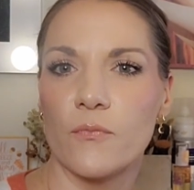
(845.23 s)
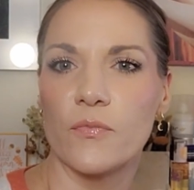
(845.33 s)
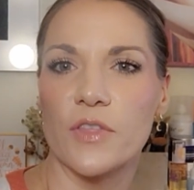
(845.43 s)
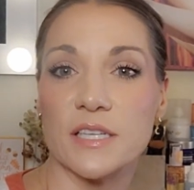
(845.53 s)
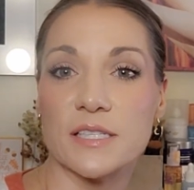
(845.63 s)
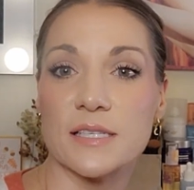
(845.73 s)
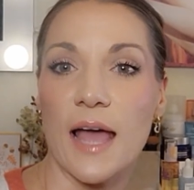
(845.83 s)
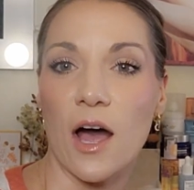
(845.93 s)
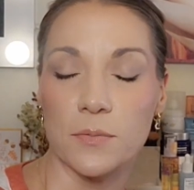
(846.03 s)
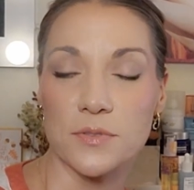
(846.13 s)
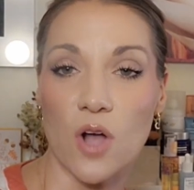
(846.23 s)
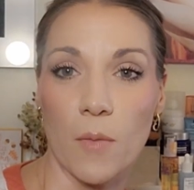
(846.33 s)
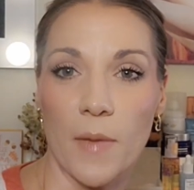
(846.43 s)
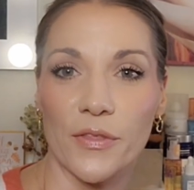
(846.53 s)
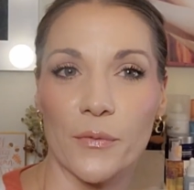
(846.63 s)
this helps
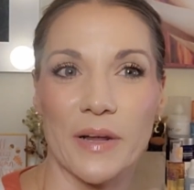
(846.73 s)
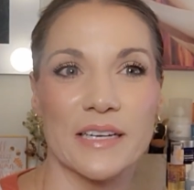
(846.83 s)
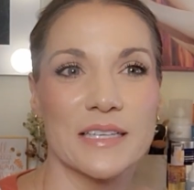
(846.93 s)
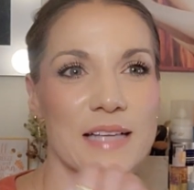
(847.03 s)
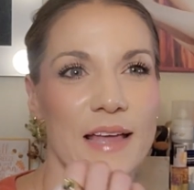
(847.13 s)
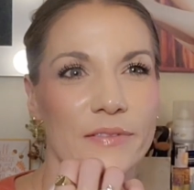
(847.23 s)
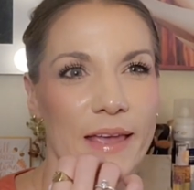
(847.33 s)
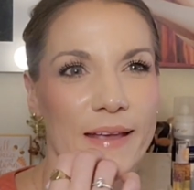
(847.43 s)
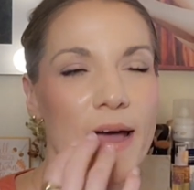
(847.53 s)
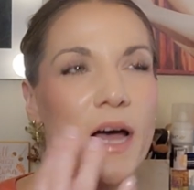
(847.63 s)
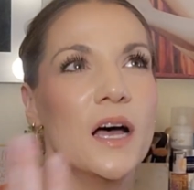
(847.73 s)
combat the redness, and like